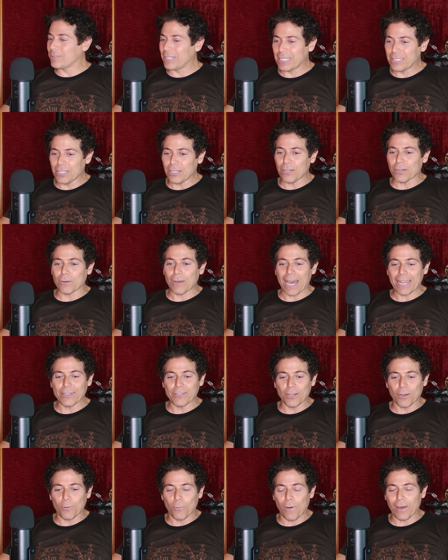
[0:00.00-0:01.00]
what they do. I don't
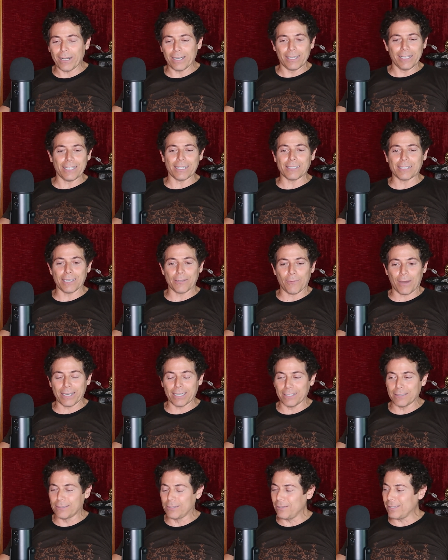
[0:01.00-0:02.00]
know what it is. They want
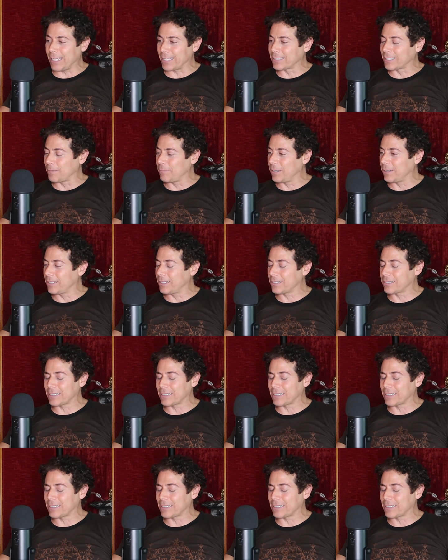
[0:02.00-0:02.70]
to do that to me in the